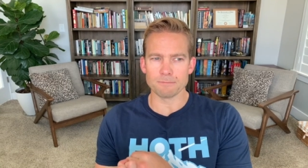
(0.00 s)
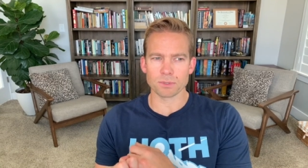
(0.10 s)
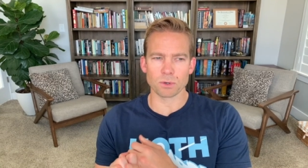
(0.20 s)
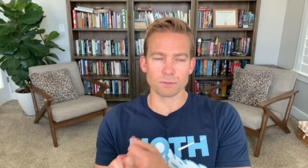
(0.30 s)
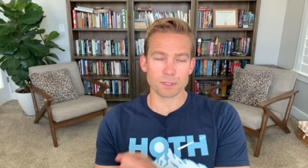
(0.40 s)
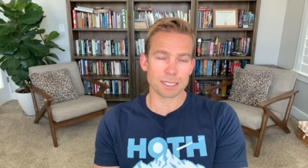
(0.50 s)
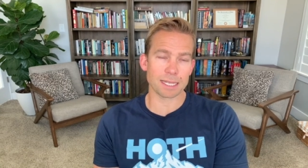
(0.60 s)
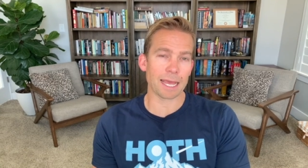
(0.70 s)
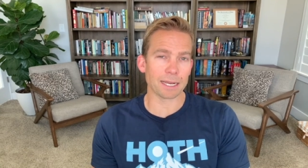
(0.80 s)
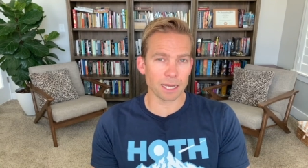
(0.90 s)
sort of
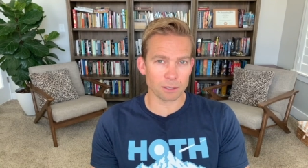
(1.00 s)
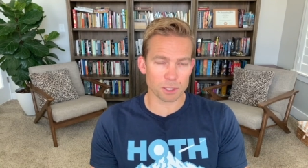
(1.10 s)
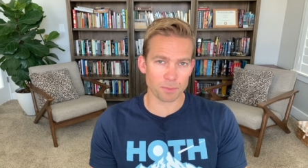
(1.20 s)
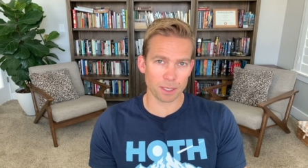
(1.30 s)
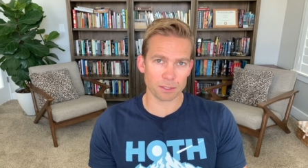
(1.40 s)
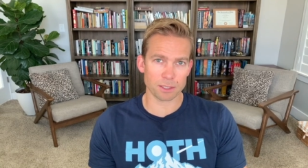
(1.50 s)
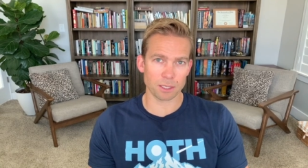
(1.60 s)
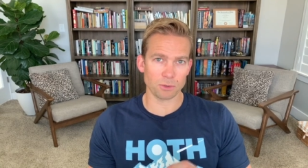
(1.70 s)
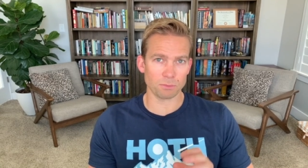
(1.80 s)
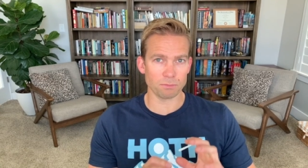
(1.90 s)
standout spells that
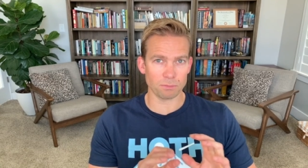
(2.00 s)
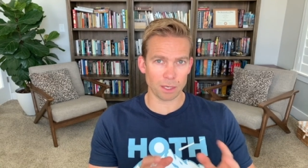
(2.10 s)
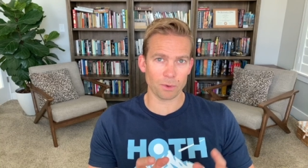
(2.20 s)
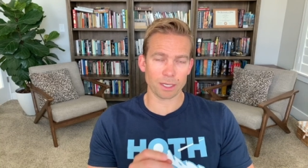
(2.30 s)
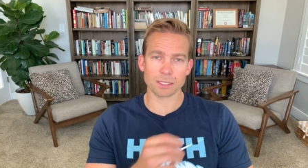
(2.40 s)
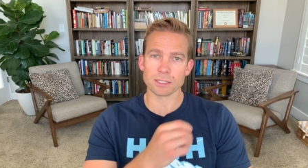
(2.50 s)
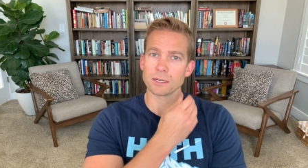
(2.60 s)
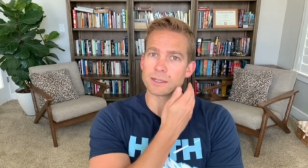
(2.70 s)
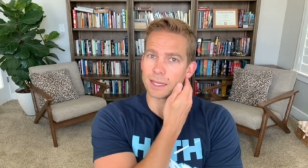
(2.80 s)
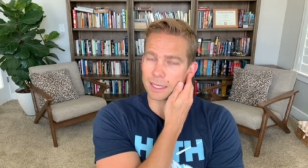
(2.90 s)
you might want to
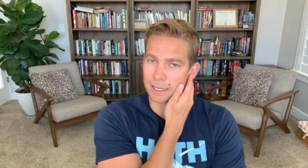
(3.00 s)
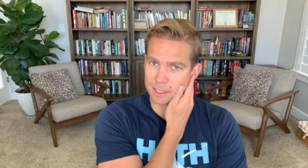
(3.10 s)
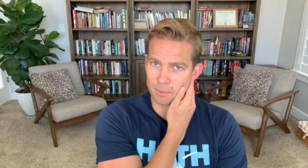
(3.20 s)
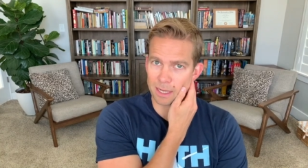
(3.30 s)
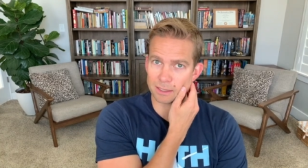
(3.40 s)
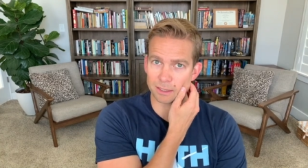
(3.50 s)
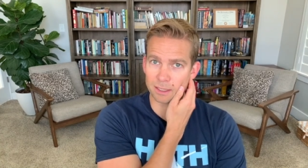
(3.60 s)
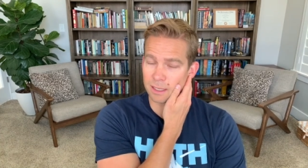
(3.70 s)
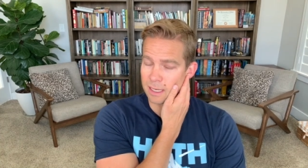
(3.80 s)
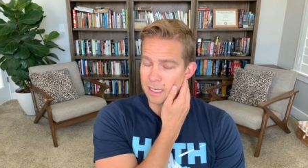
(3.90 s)
consider taking as a
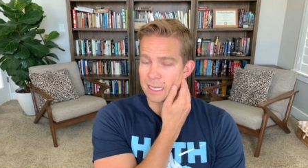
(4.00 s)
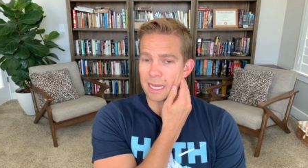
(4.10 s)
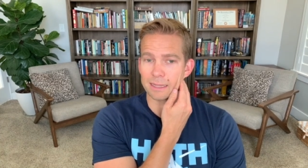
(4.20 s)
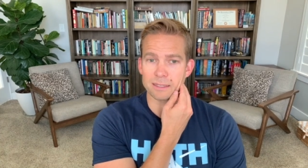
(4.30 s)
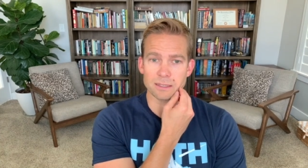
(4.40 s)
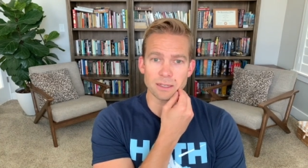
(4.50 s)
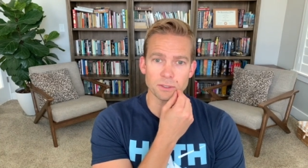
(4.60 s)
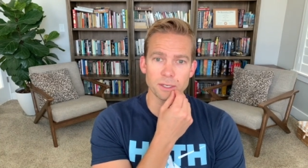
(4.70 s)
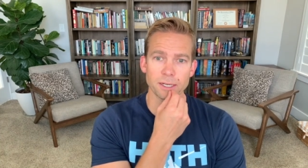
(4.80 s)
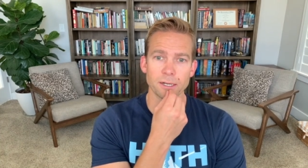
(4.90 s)
paladin at this
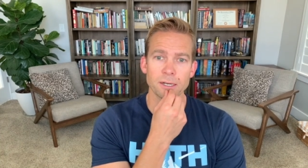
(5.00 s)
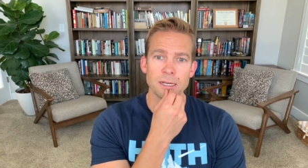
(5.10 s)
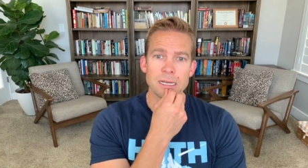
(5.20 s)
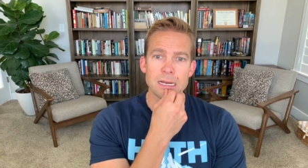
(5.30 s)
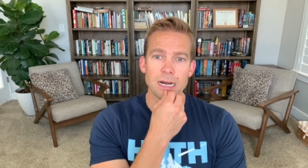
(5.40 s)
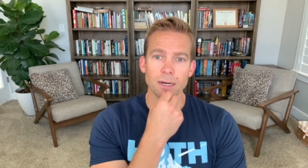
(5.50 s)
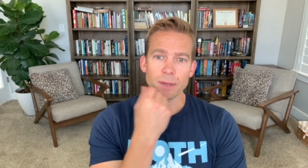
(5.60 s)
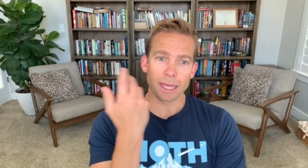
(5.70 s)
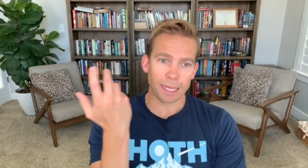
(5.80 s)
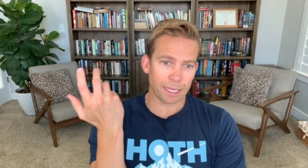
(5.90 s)
level here.
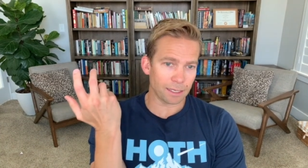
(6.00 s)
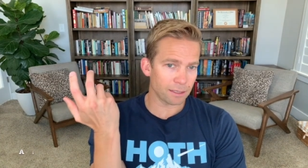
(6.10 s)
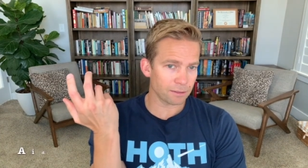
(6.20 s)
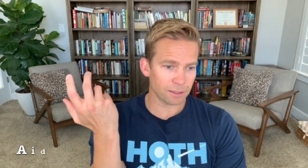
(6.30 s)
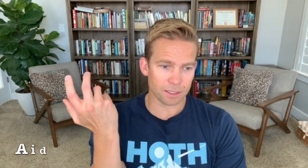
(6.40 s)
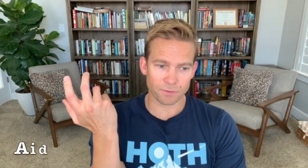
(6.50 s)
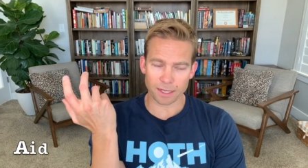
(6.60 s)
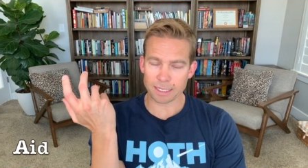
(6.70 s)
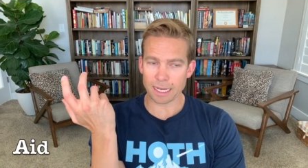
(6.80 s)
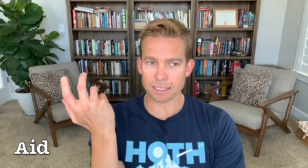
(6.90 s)
Aid is
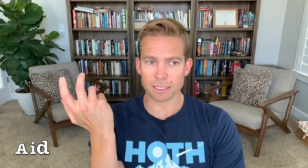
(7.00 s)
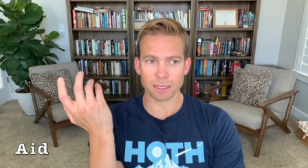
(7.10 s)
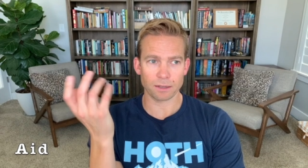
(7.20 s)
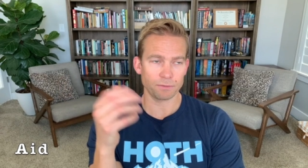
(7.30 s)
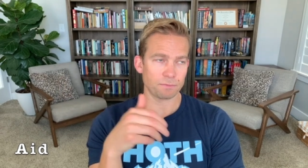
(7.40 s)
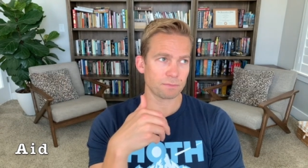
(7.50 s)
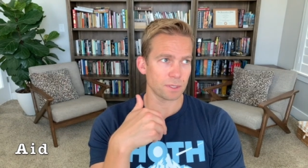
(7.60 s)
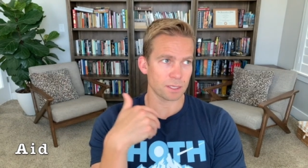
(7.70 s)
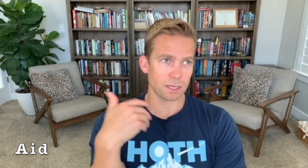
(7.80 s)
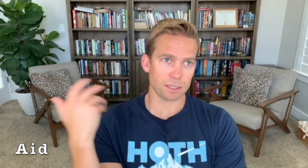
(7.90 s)
fantastic. I've
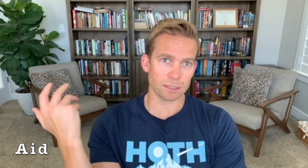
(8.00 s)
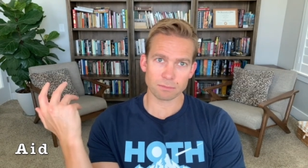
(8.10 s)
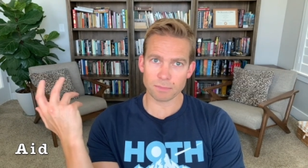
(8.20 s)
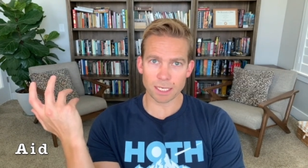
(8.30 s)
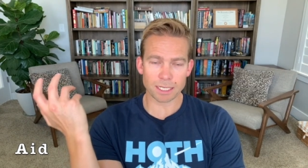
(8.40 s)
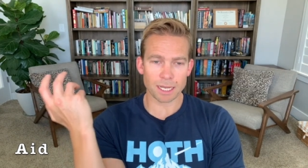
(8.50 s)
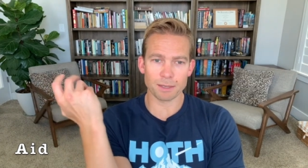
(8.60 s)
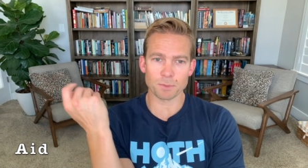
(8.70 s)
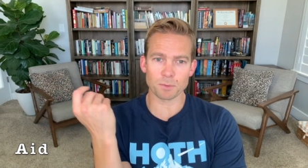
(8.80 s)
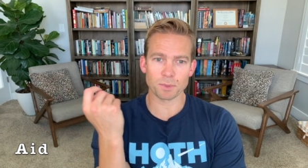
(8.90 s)
discussed it many
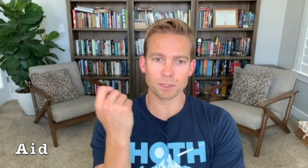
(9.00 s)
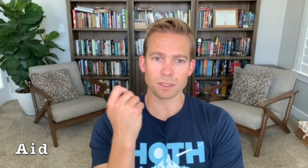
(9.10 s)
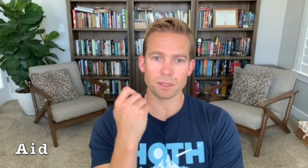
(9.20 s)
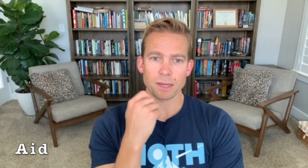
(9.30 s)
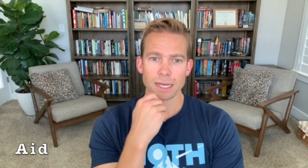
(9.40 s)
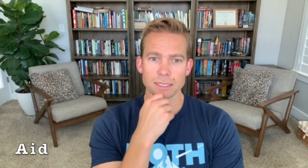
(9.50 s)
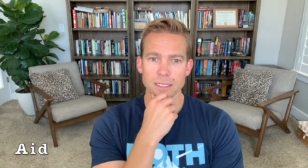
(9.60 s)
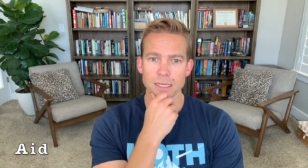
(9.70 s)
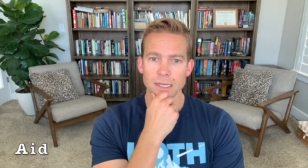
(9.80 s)
times in builds in the past.